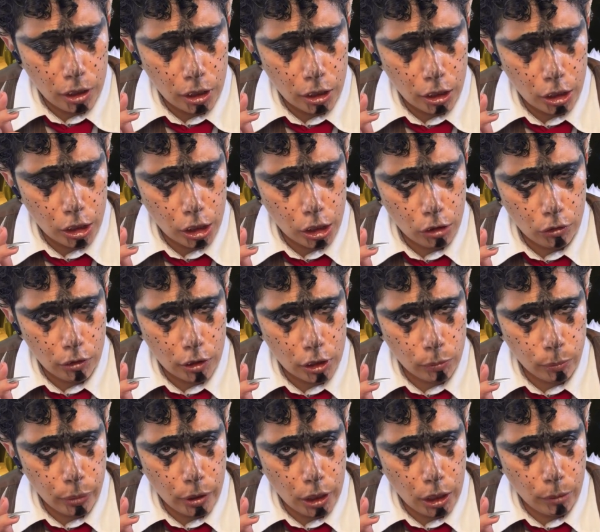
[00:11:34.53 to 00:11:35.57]
Louis
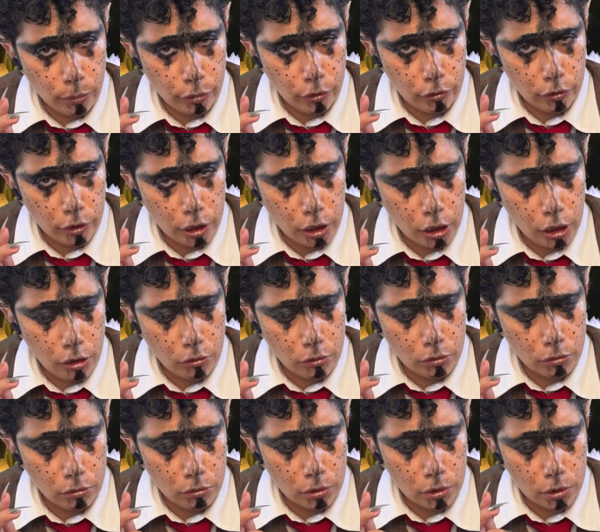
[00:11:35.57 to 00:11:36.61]
P.
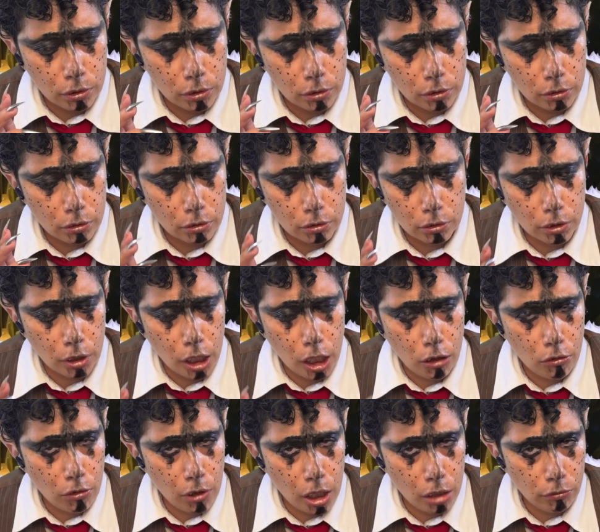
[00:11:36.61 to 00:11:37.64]
Perillo, an
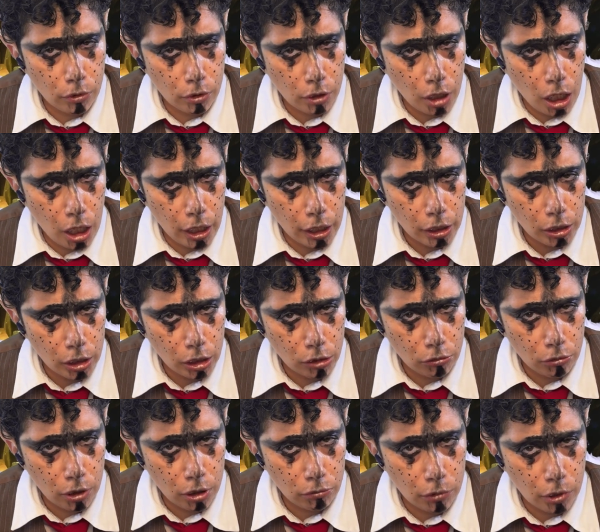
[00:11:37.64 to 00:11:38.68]
incredible guy,
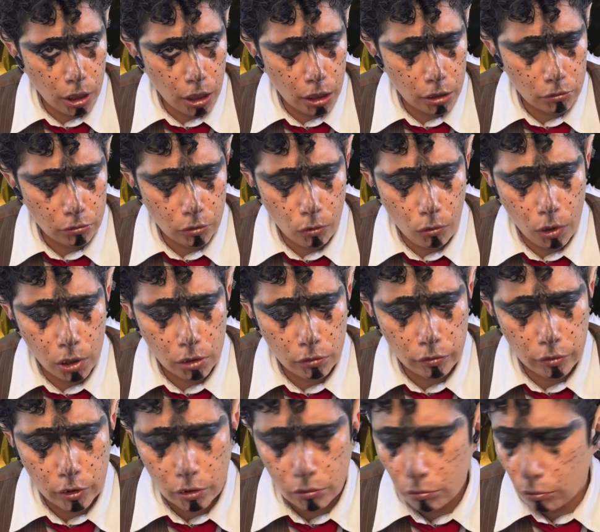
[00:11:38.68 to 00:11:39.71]

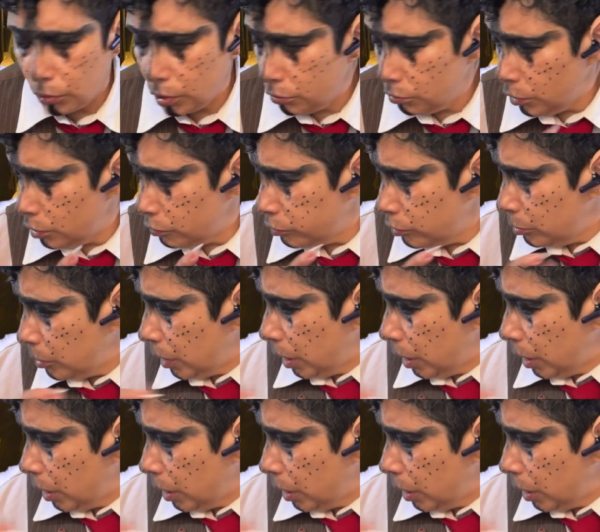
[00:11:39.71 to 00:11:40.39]
wonderful man.